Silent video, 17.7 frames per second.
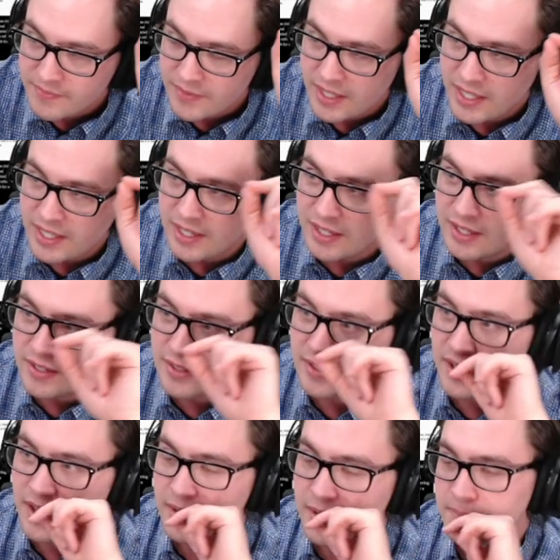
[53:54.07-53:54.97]
And,
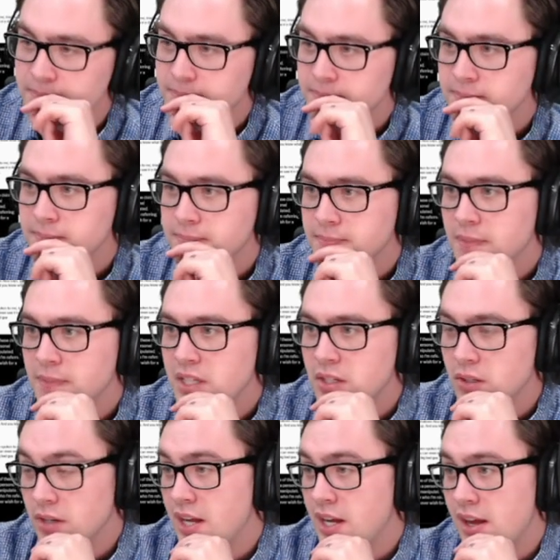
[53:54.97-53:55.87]

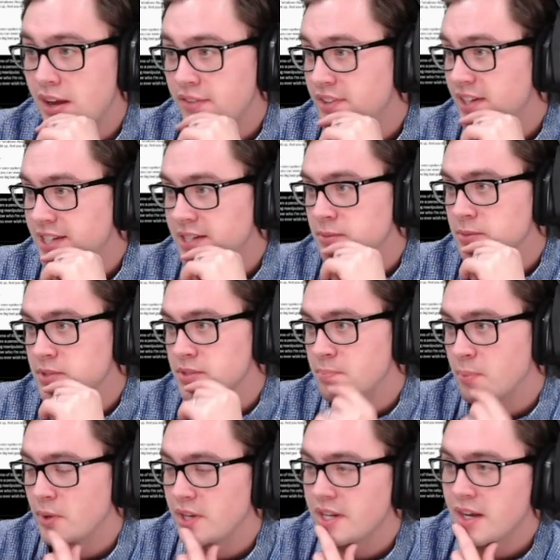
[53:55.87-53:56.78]
I think he was
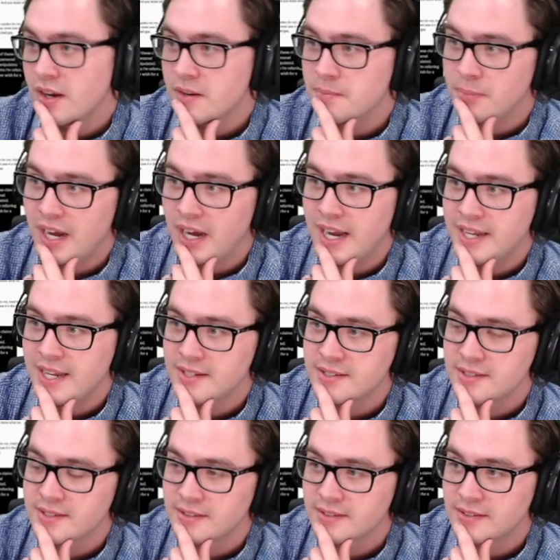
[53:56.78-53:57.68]
pretty
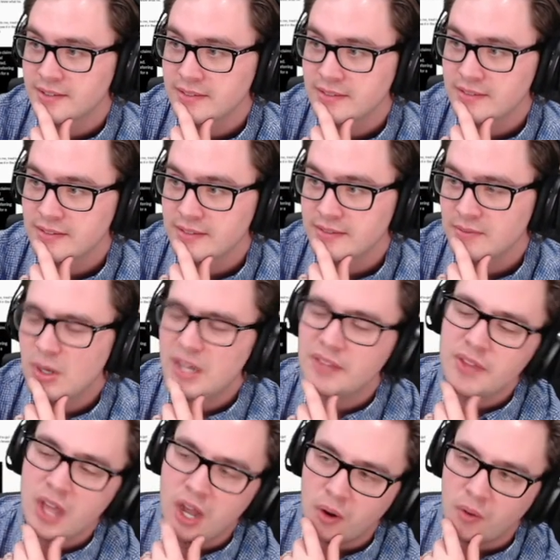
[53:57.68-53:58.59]
unbiased. Well,
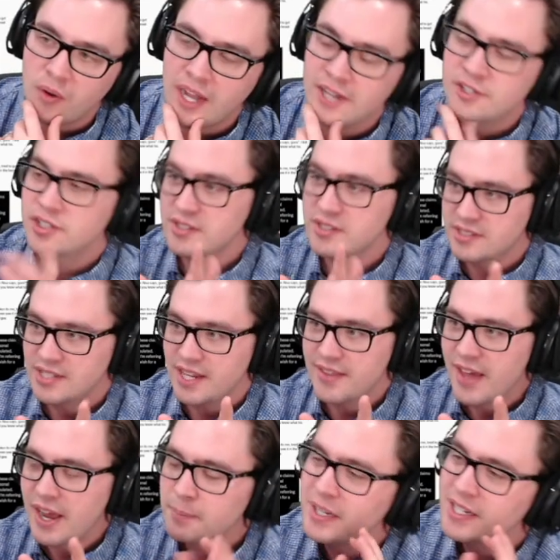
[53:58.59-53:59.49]
no, I shouldn't say
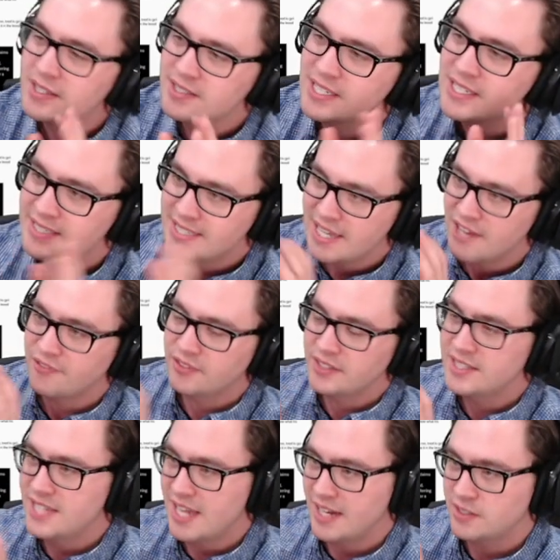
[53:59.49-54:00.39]
that because he's definitely
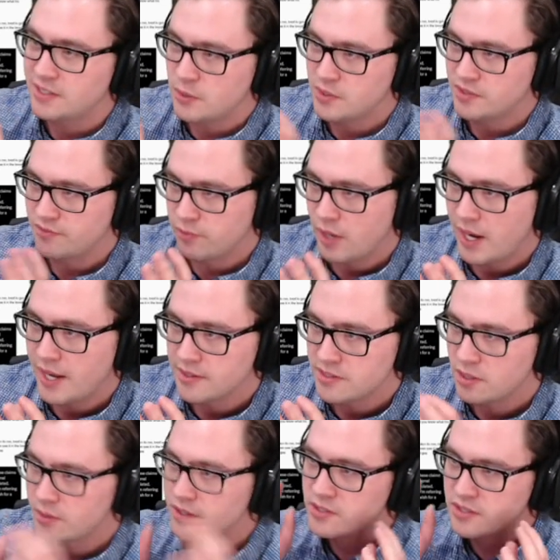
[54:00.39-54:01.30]
Tectone's friend.
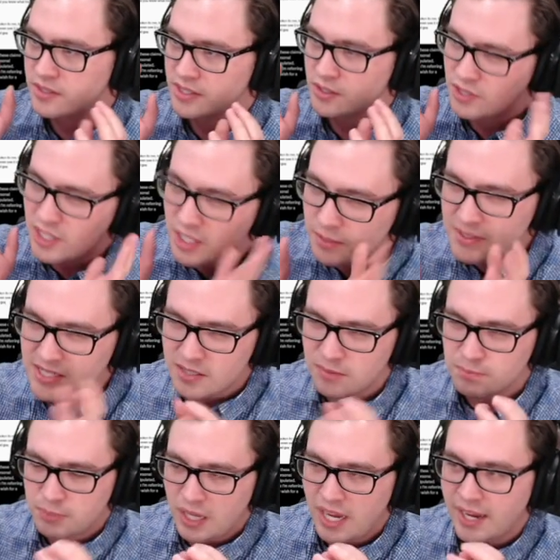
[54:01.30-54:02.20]
So there's going to be some
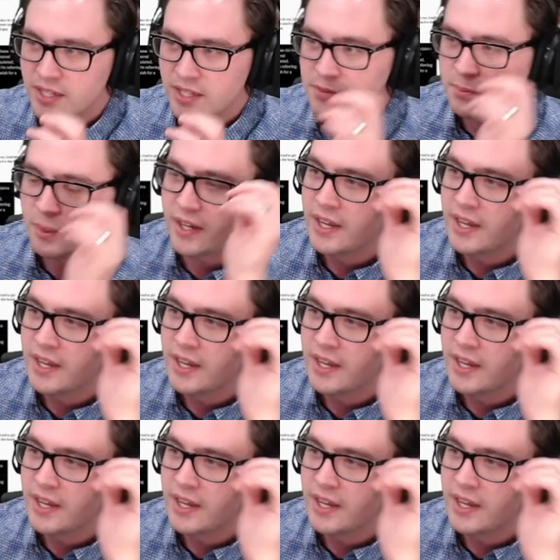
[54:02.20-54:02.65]
bias. But